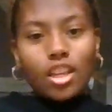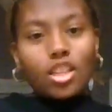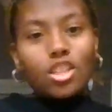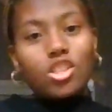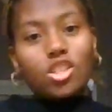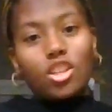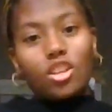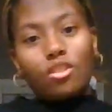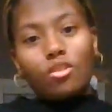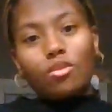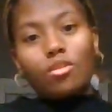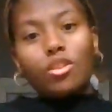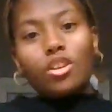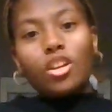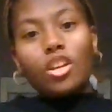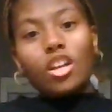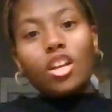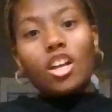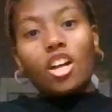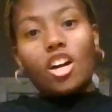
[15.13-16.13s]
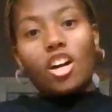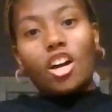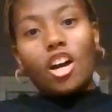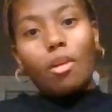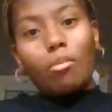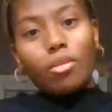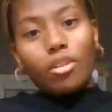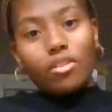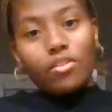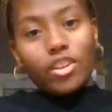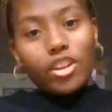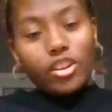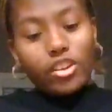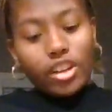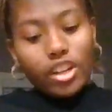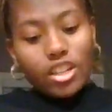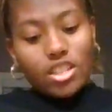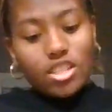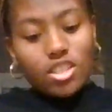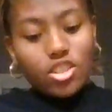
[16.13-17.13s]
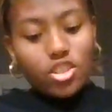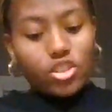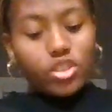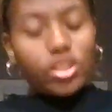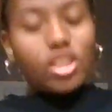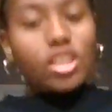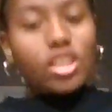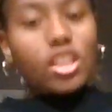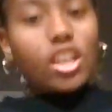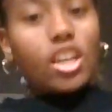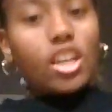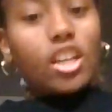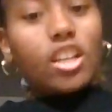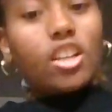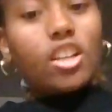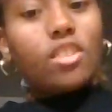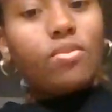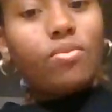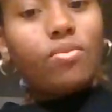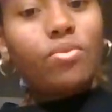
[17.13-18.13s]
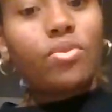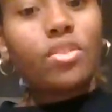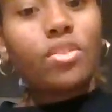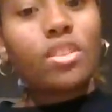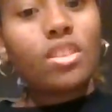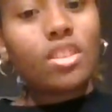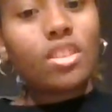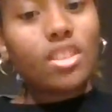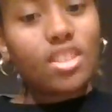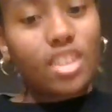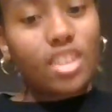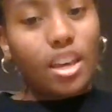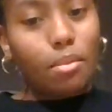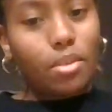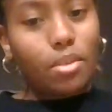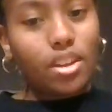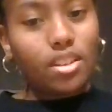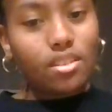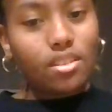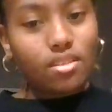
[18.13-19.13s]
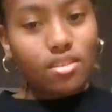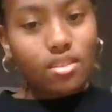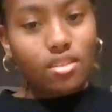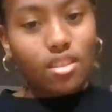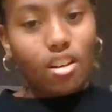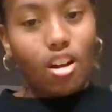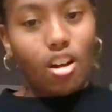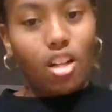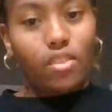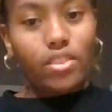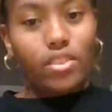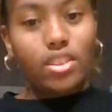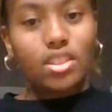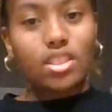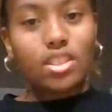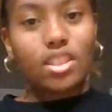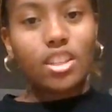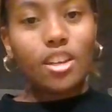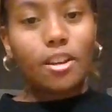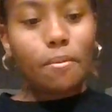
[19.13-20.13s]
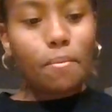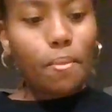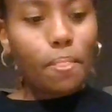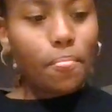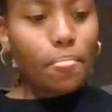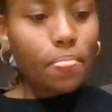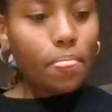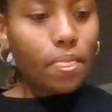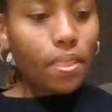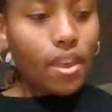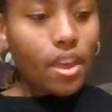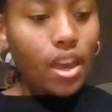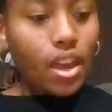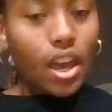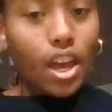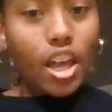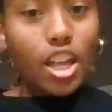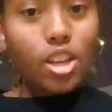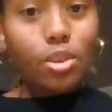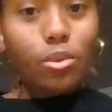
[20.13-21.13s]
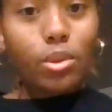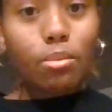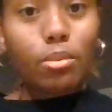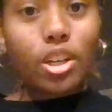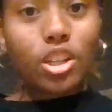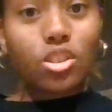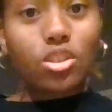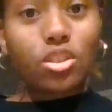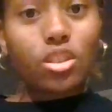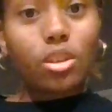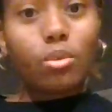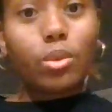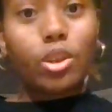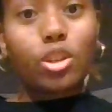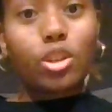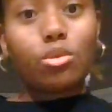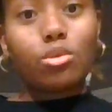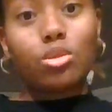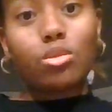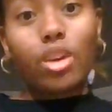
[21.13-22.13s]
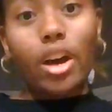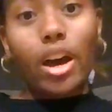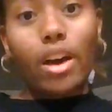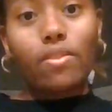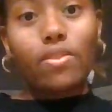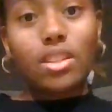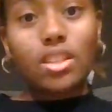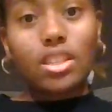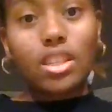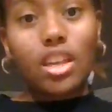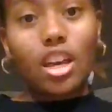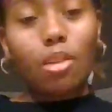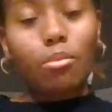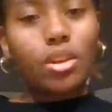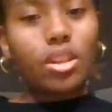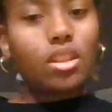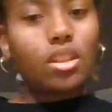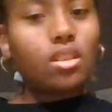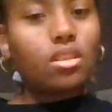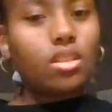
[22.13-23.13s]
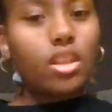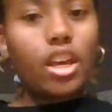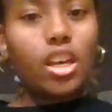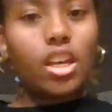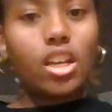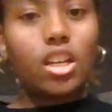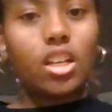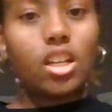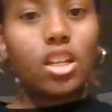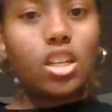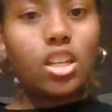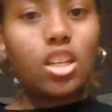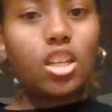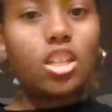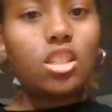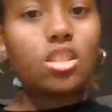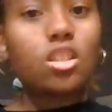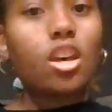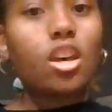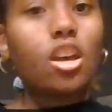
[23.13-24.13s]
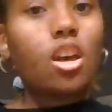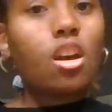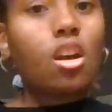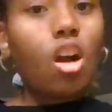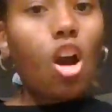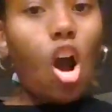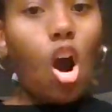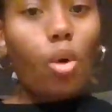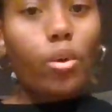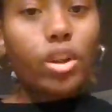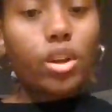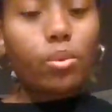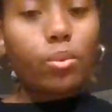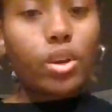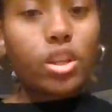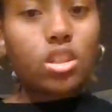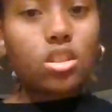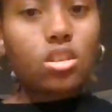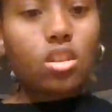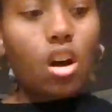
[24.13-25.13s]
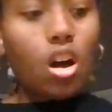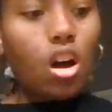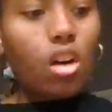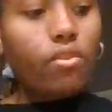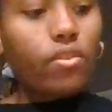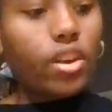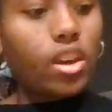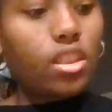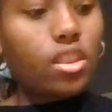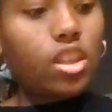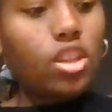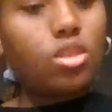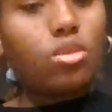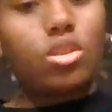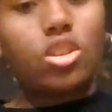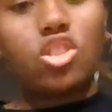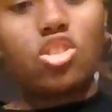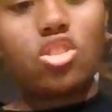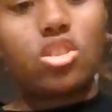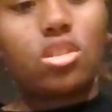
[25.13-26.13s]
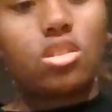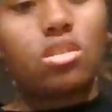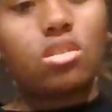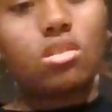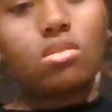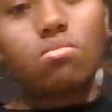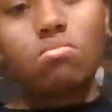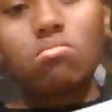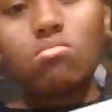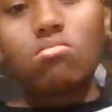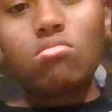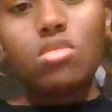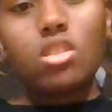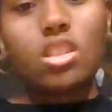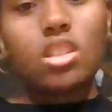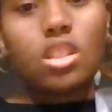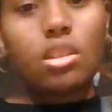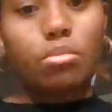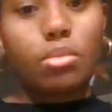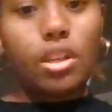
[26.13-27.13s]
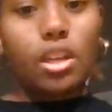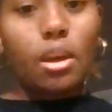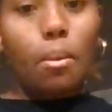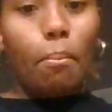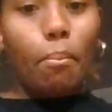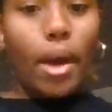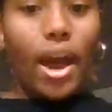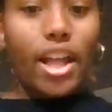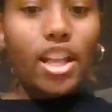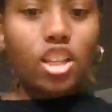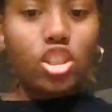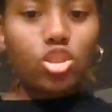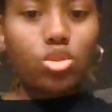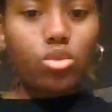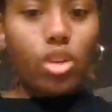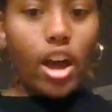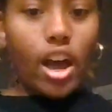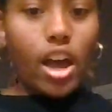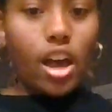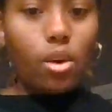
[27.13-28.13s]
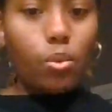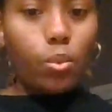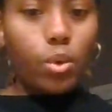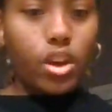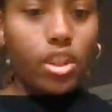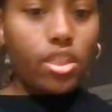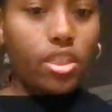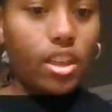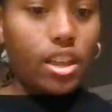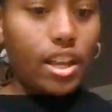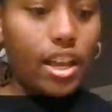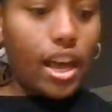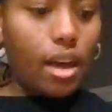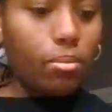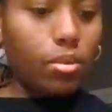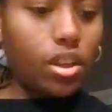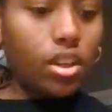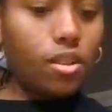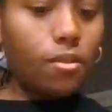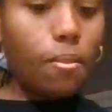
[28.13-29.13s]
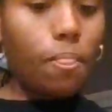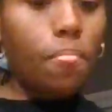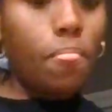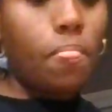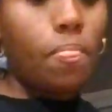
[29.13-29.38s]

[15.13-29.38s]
So, a couple of ingredients that you're going to need: salmon, obviously, and you want to make sure that when you do have the salmon that it is already rinsed off, and then you can just simply pat it dry with a napkin.